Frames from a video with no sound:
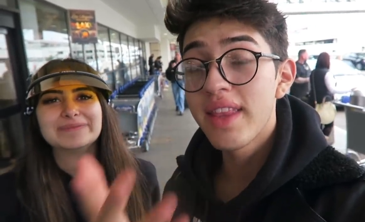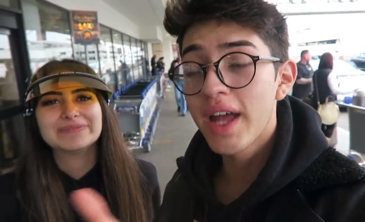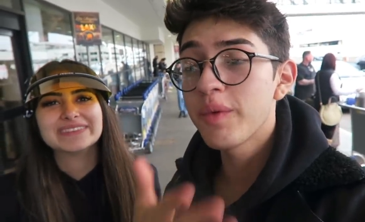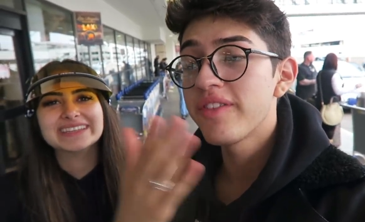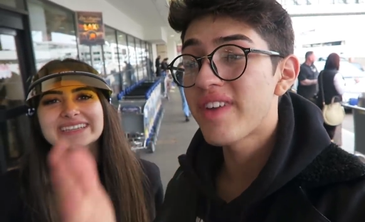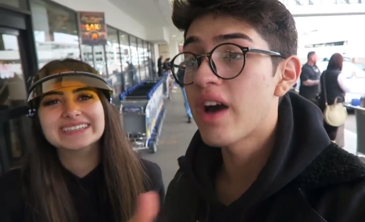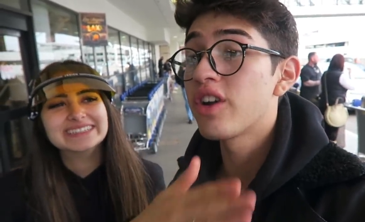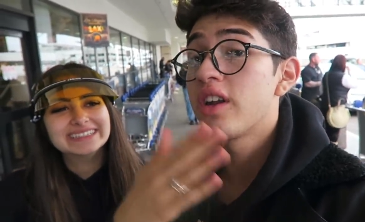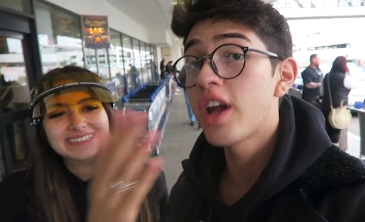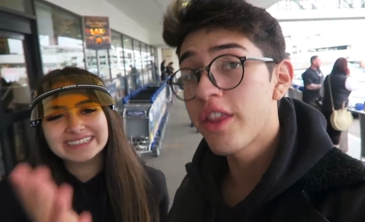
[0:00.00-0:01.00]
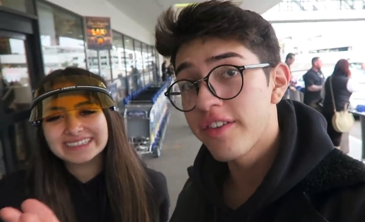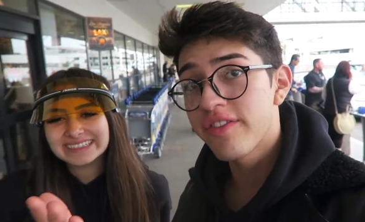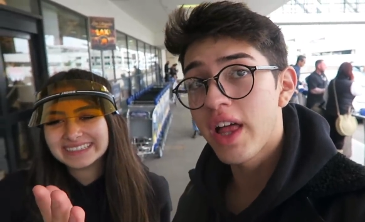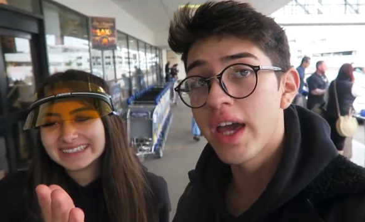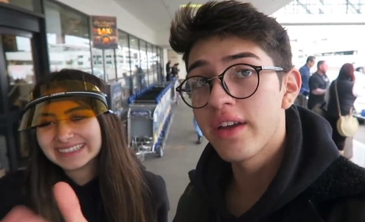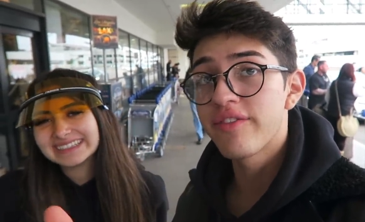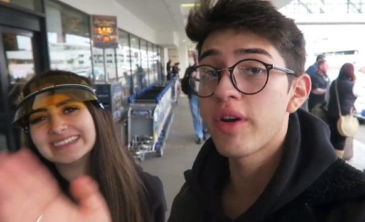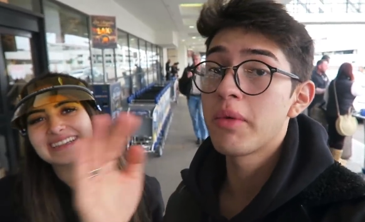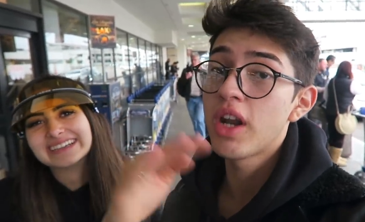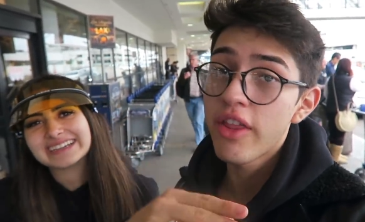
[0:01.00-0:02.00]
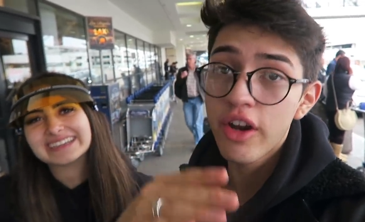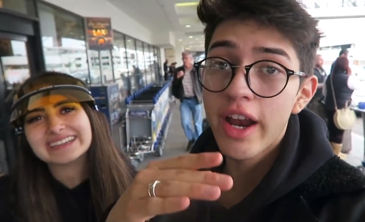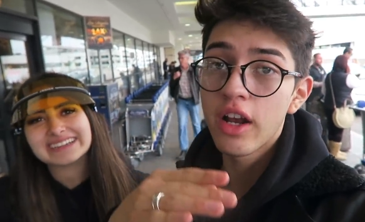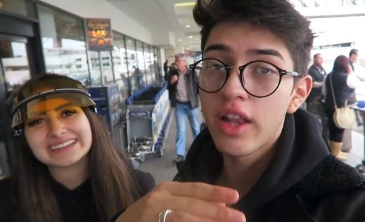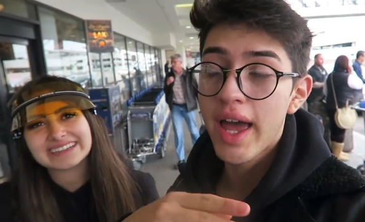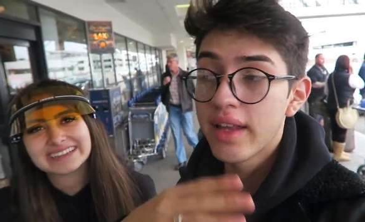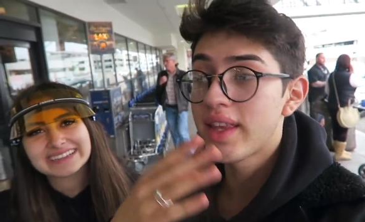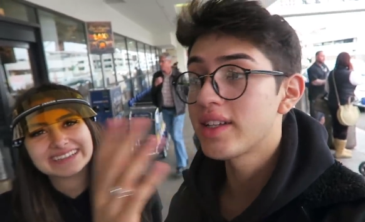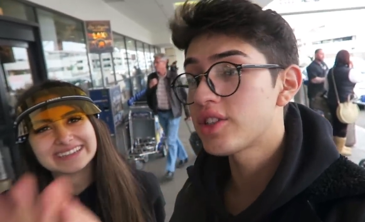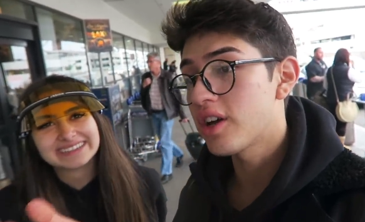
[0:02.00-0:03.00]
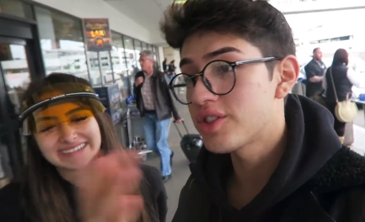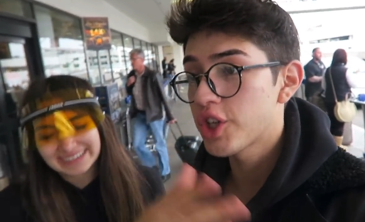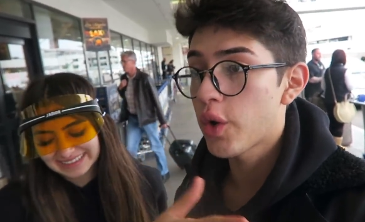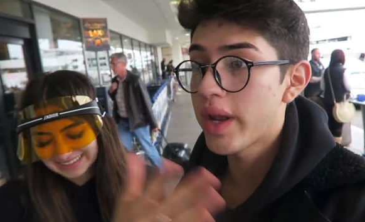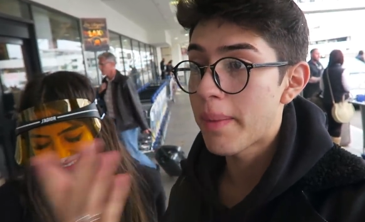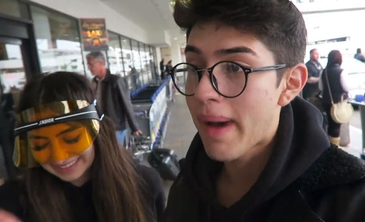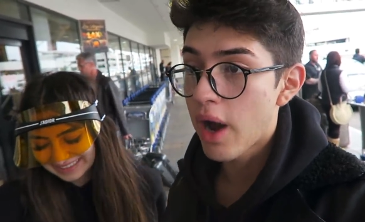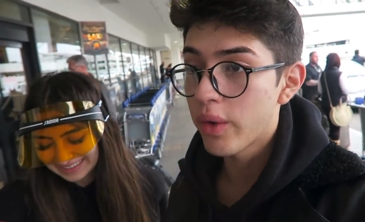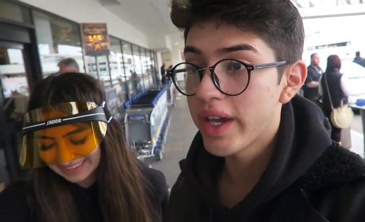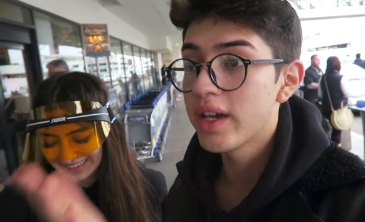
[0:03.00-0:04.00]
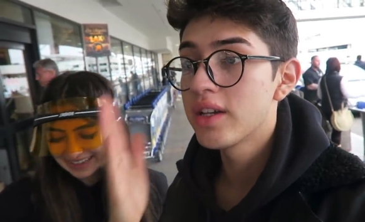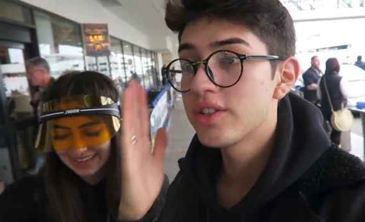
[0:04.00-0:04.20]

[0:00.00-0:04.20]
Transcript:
Speaker 1: then we found another flight from another airline that's also going to Maui.